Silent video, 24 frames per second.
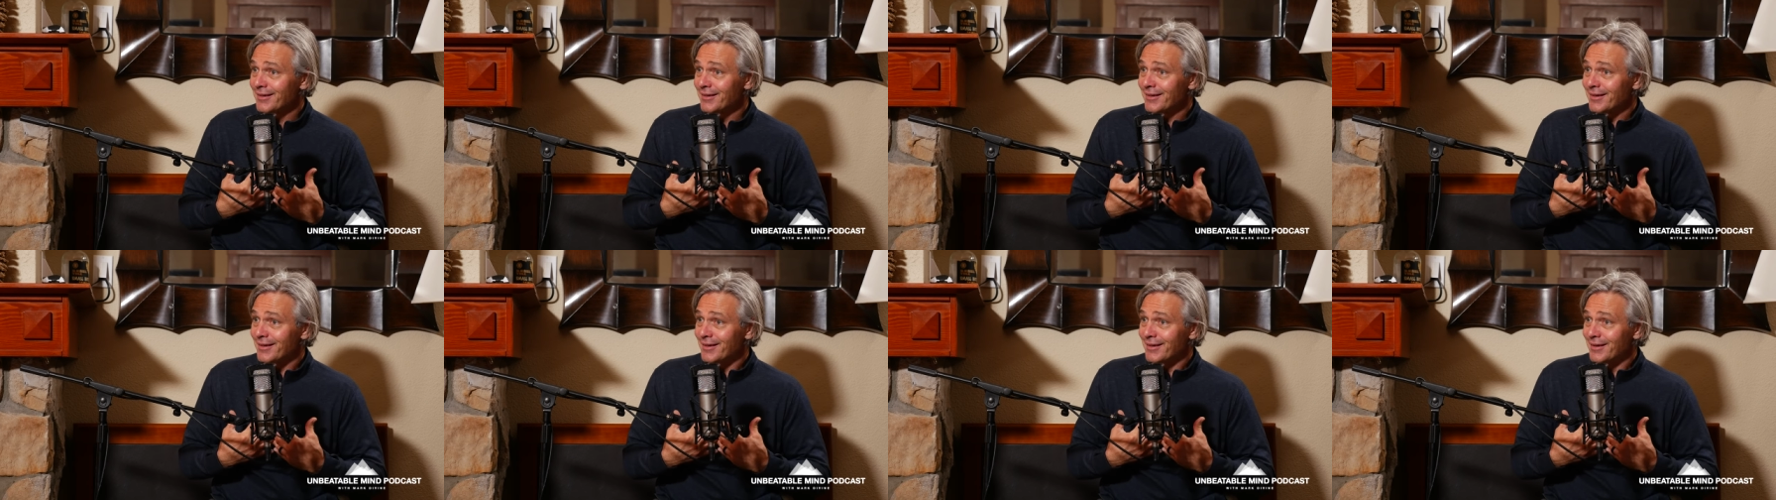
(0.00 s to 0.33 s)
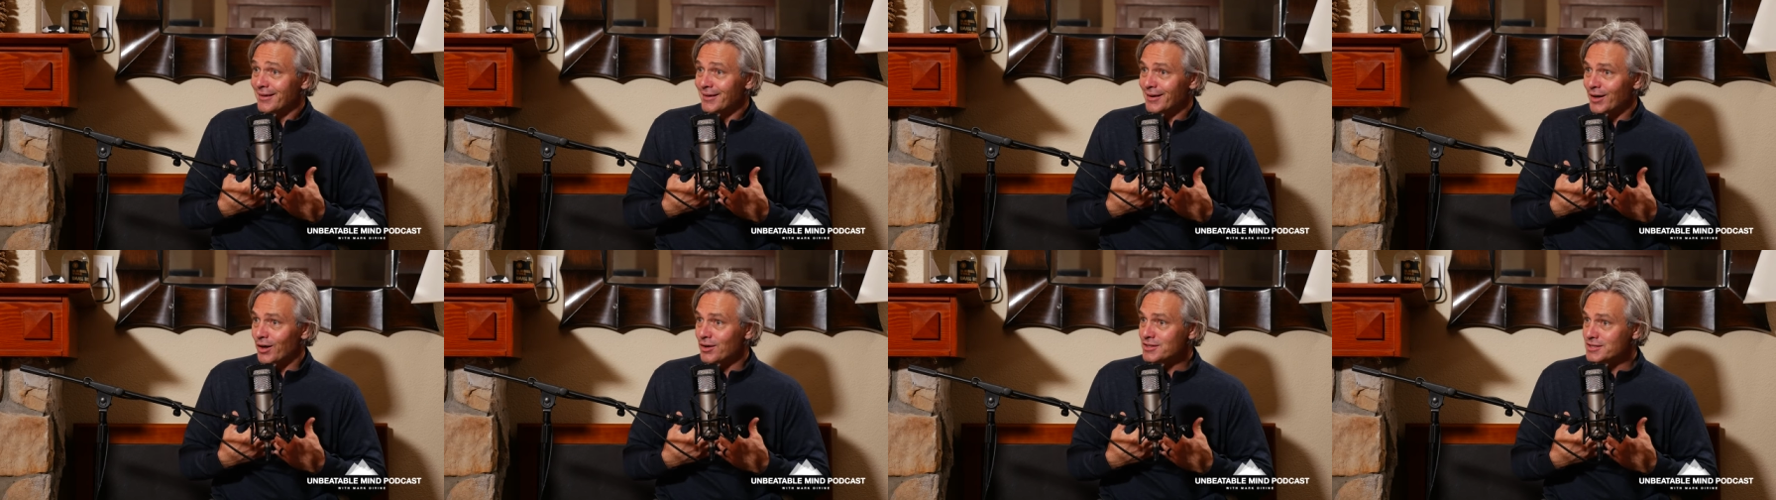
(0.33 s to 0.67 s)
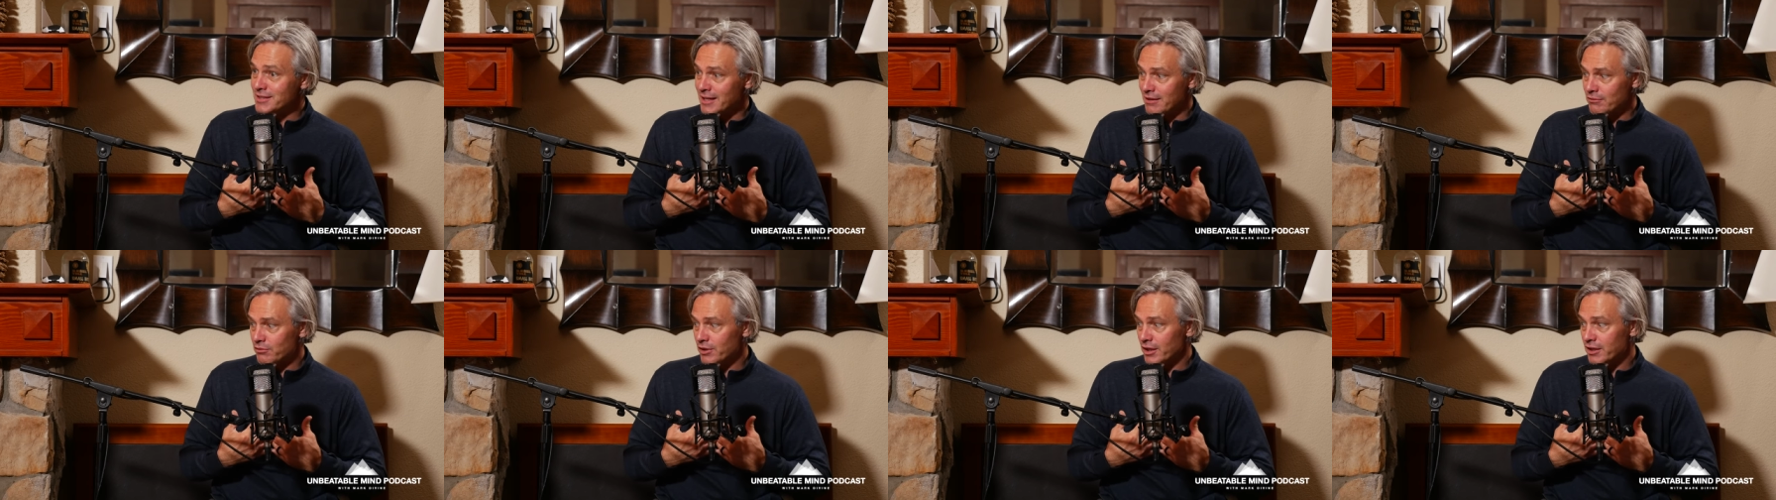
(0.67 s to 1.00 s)
Right. You know,
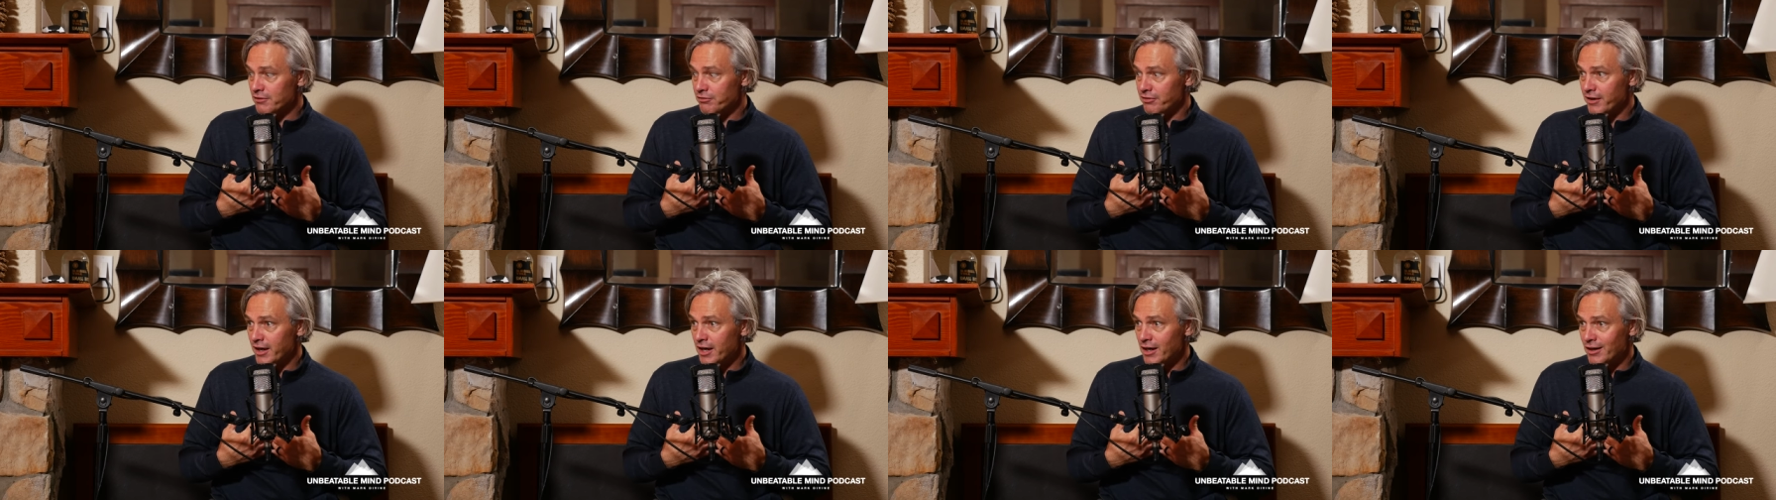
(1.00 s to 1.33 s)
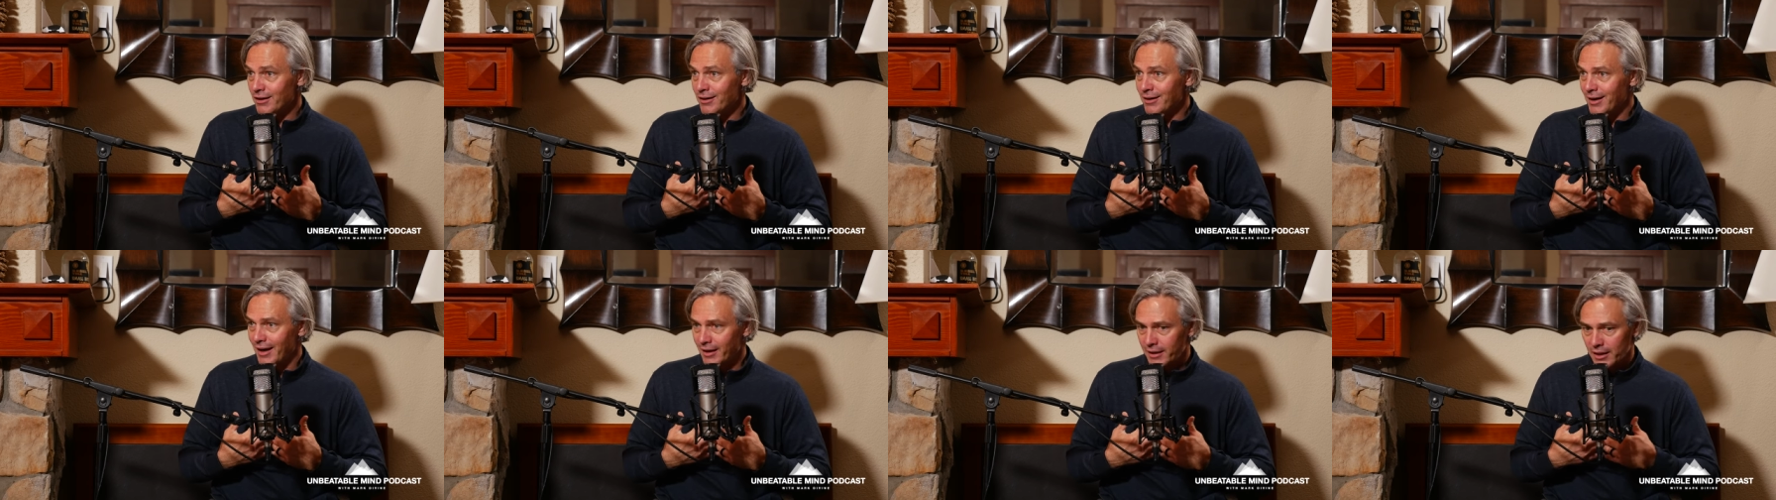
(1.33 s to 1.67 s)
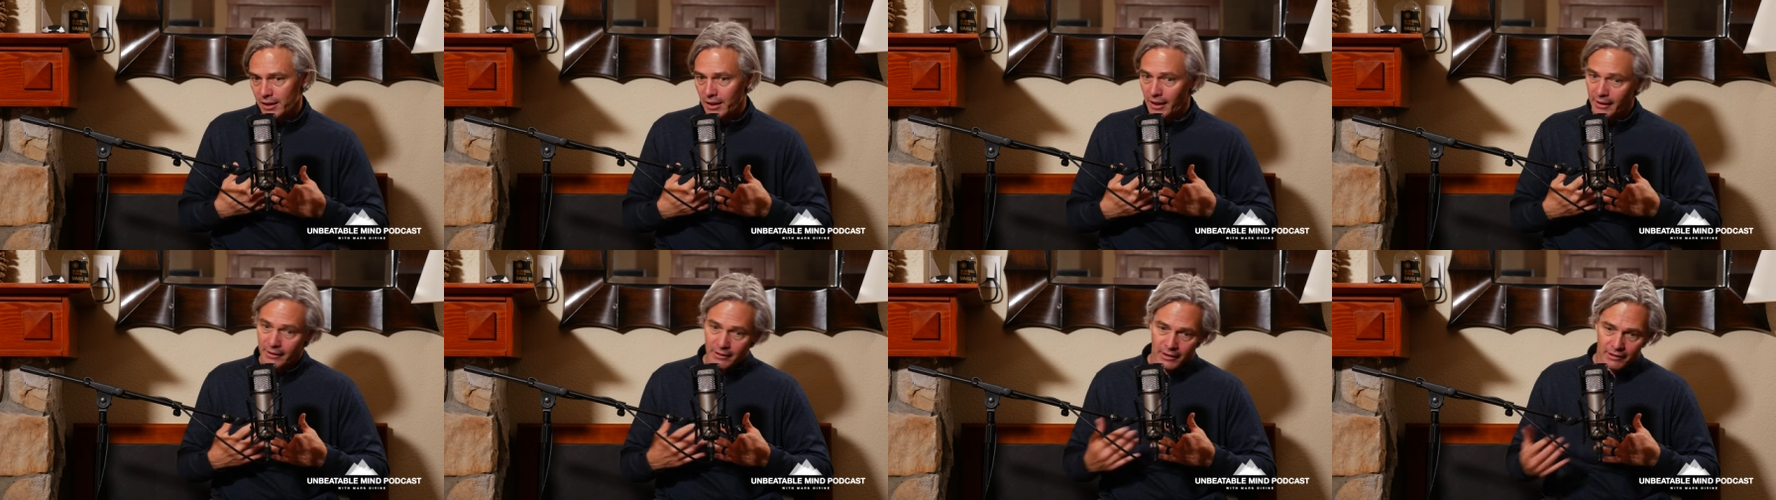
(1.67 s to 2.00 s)
it's not really fair. I
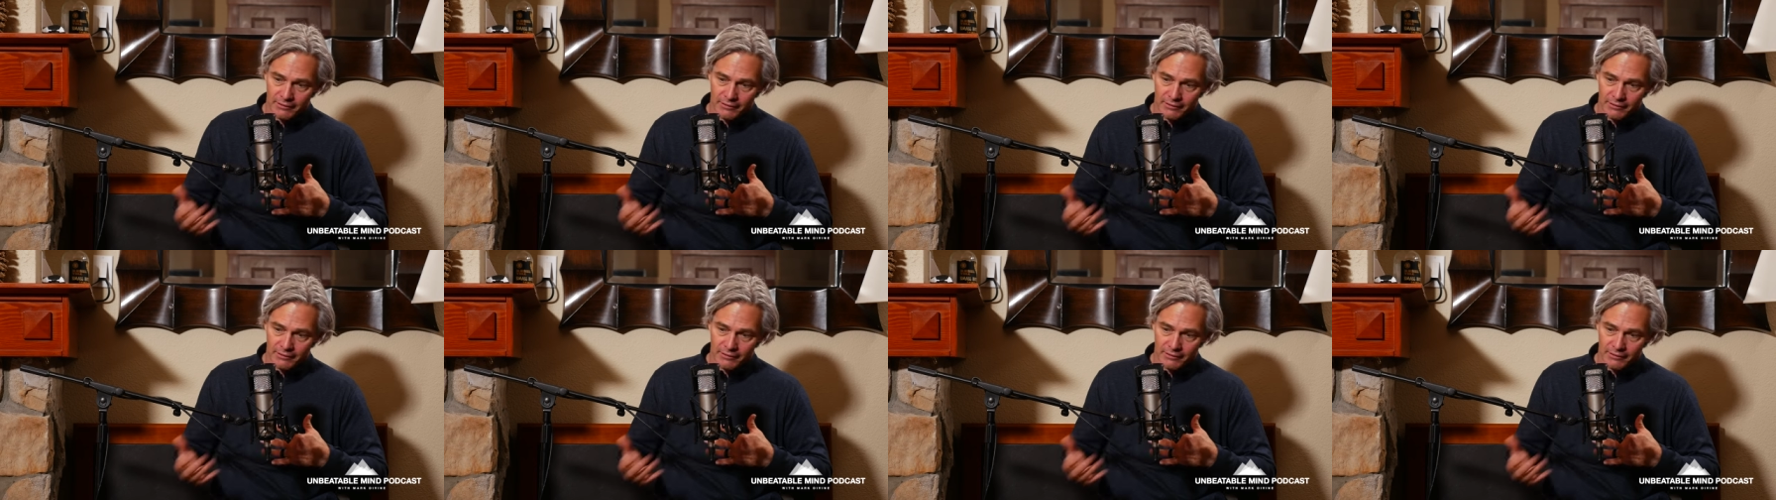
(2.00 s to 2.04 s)
can I,